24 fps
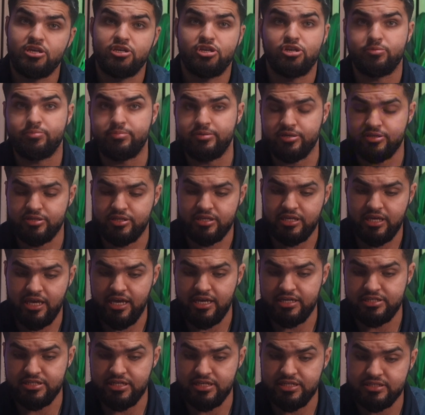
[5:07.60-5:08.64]
you're building
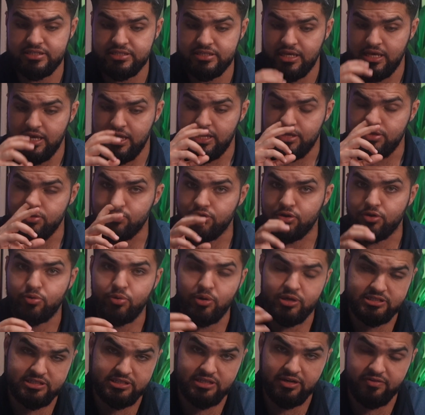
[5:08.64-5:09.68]
agents, you
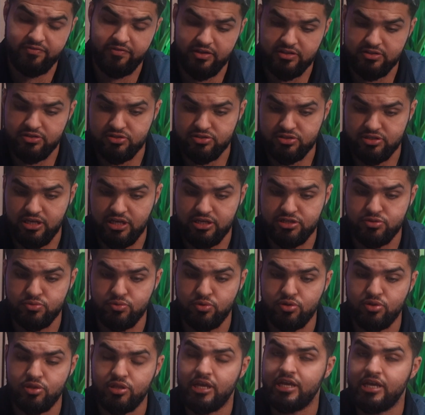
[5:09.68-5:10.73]
request an event or
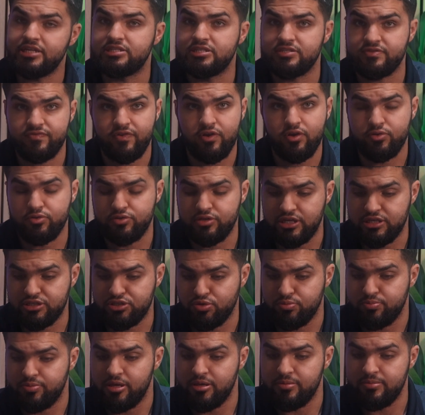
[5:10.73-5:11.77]
schedule, agents follow the
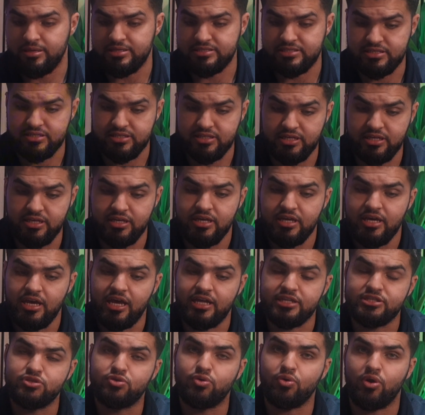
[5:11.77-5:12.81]
SOP basically.
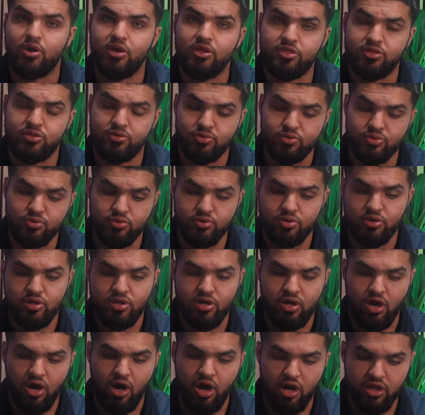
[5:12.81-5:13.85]
It's going through
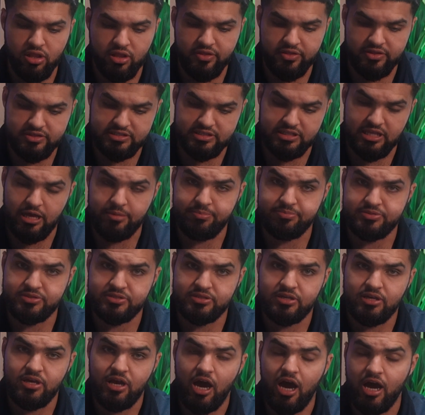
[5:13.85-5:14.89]
all of the
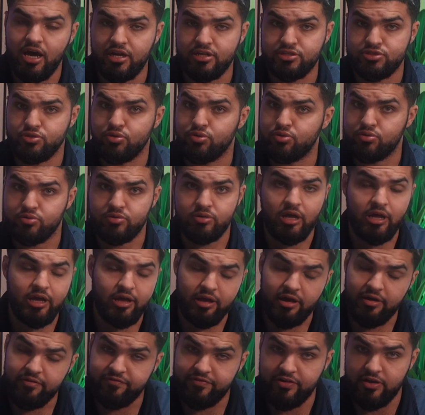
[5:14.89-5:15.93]
steps on its own.
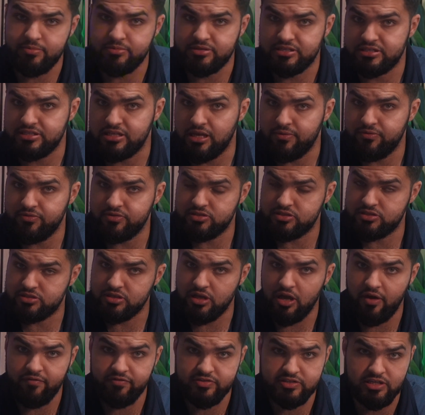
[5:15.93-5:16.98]
A famous example is
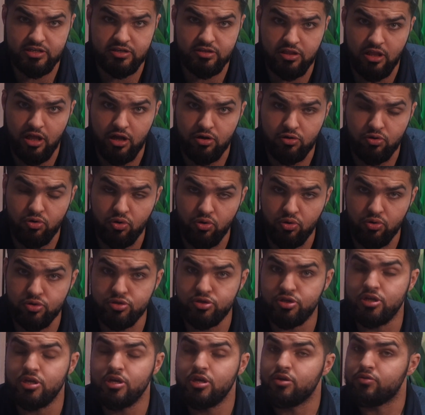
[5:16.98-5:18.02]
obviously Claude
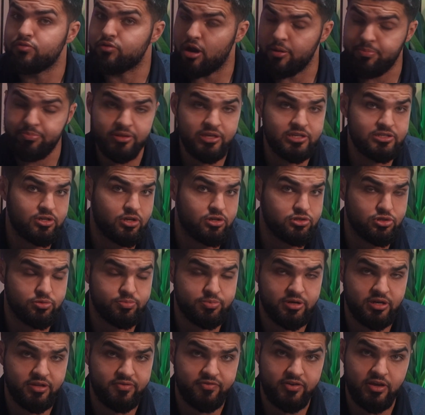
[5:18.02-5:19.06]
Code. Replit is also
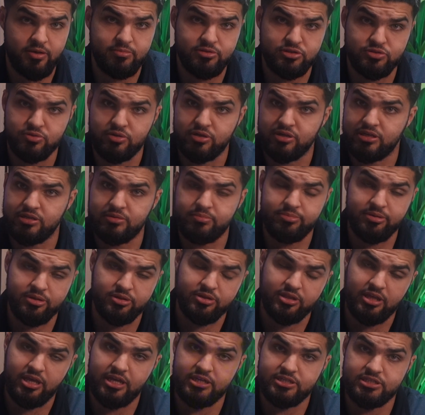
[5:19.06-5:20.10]
pretty famous where it can
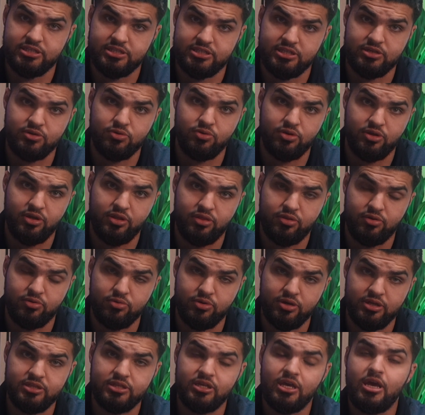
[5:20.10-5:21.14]
build agents and going in
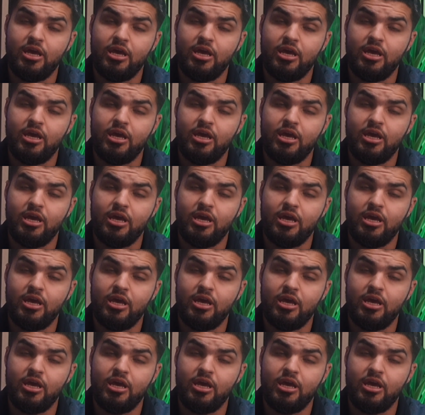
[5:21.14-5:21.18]
through it.